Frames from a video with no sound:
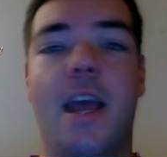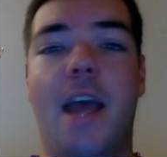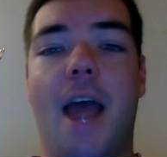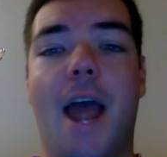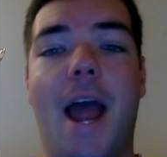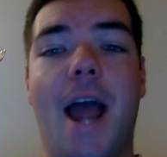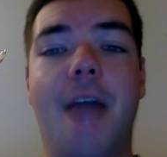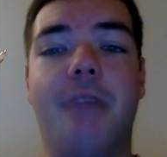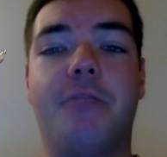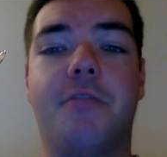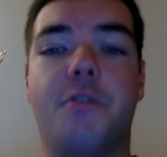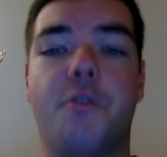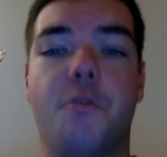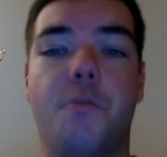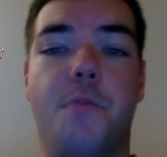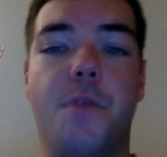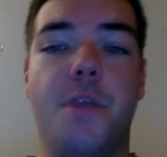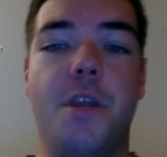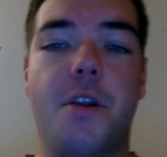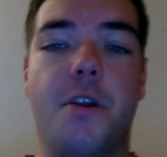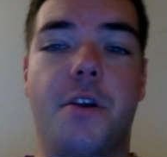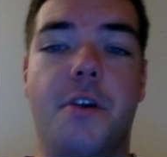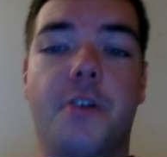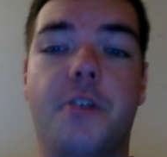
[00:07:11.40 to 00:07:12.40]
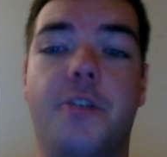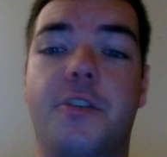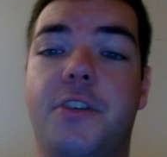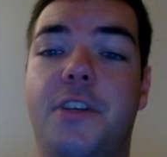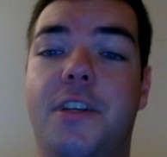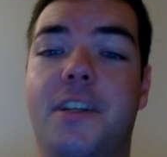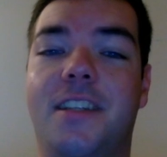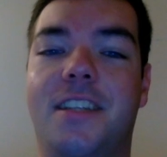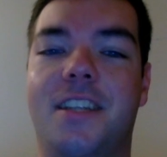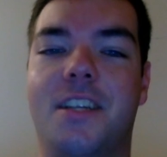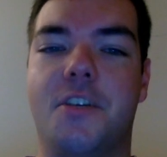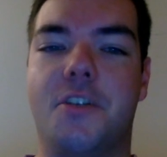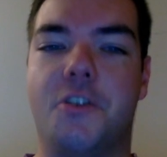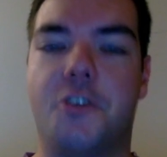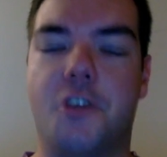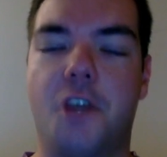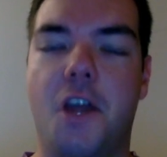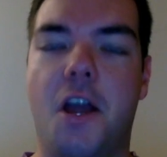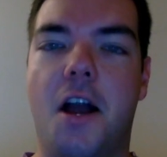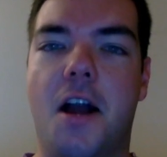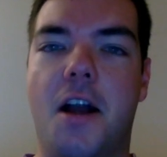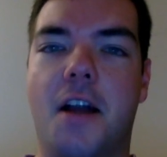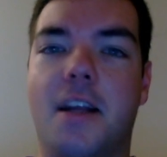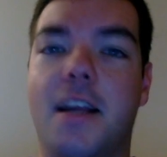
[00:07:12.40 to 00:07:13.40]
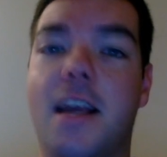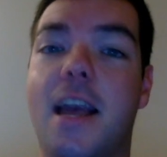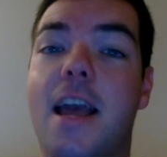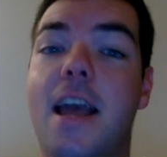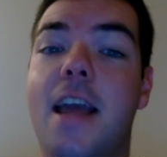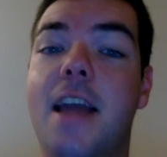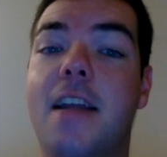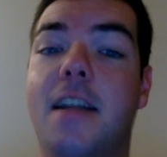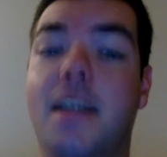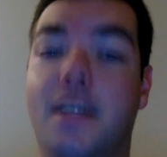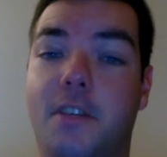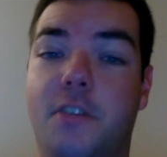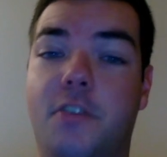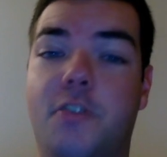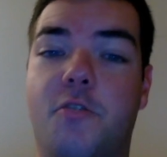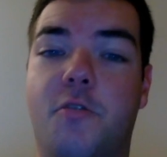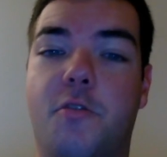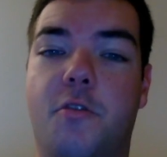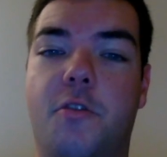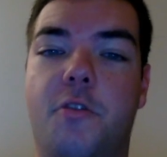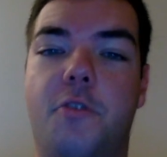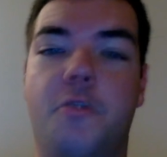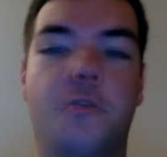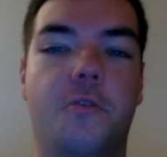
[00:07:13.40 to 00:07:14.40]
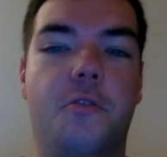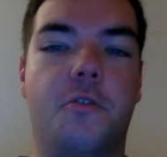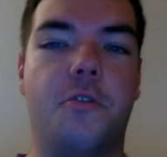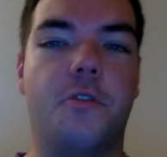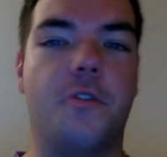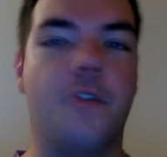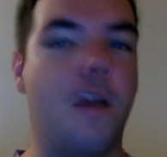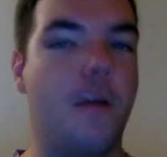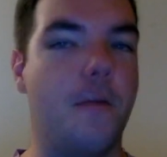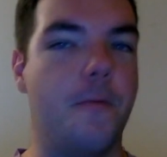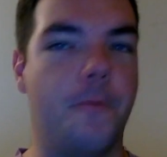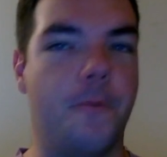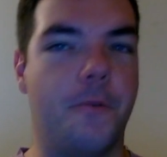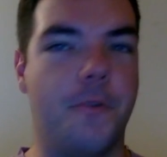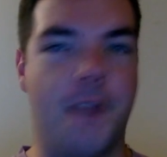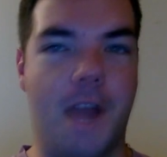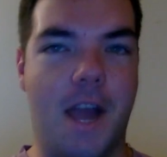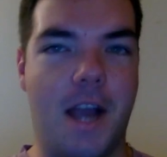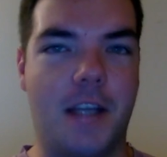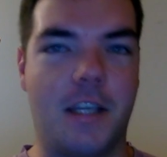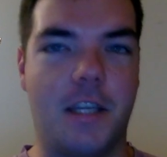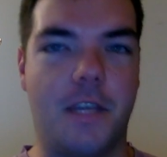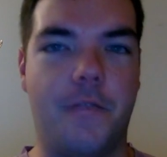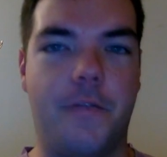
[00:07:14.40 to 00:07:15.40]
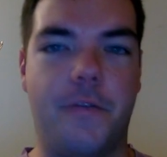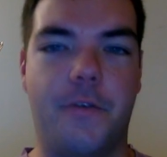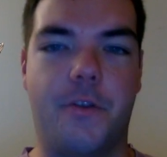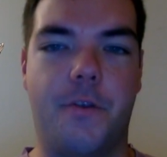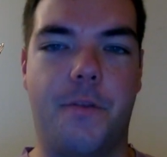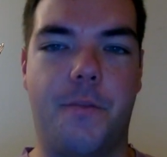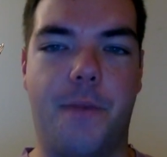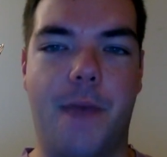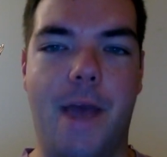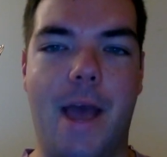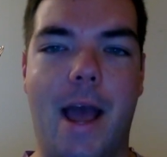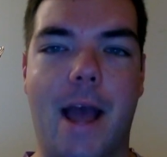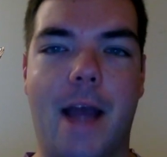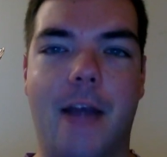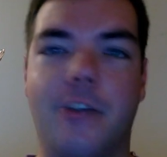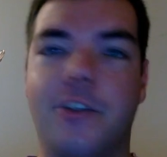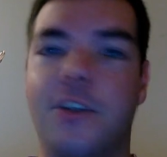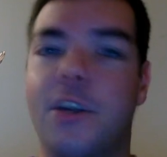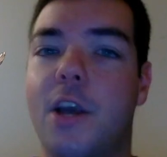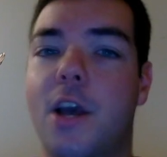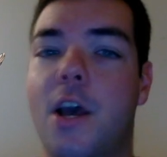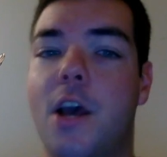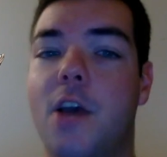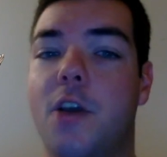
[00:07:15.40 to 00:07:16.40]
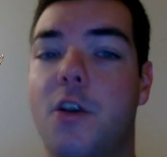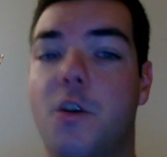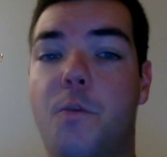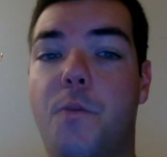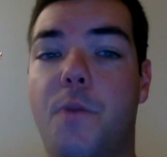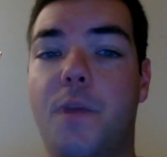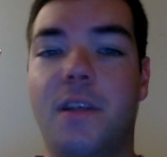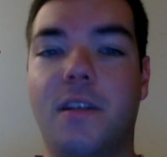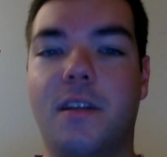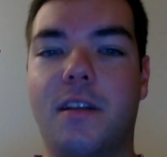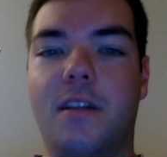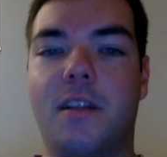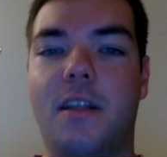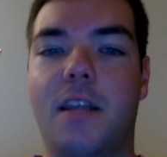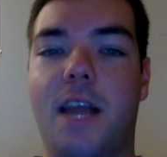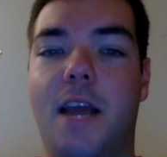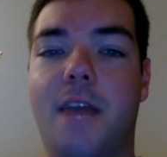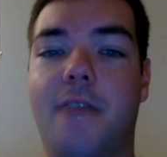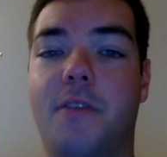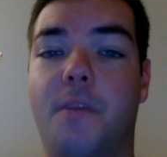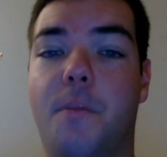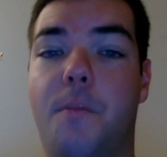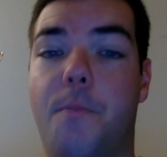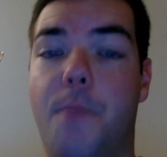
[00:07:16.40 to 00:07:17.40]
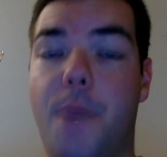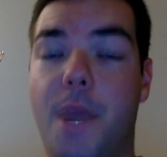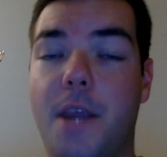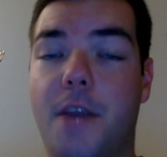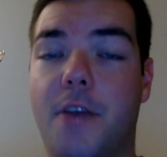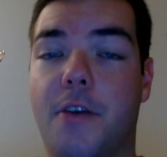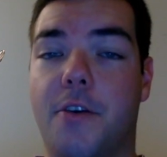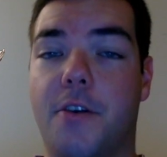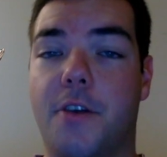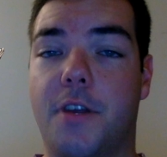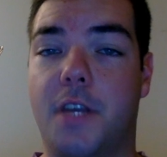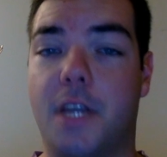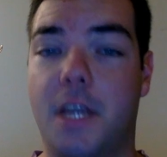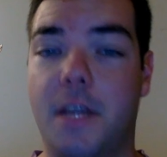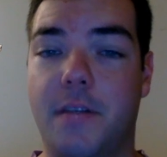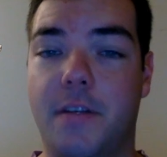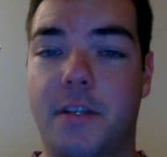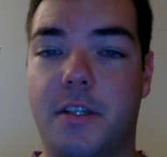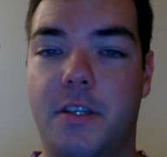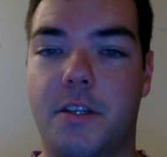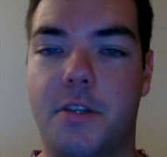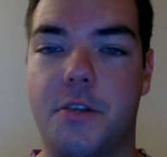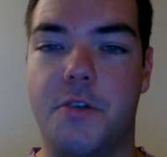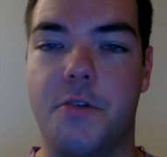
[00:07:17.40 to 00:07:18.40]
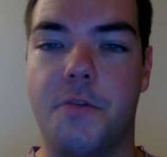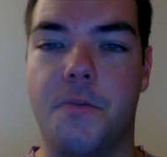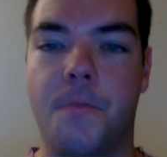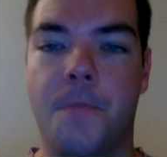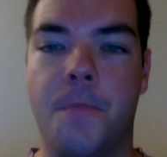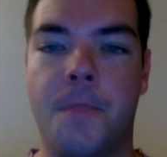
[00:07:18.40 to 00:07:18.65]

After you beat her, she's in shock and a sore loser and will not give you the badge. You basically have to beg her to give it to you.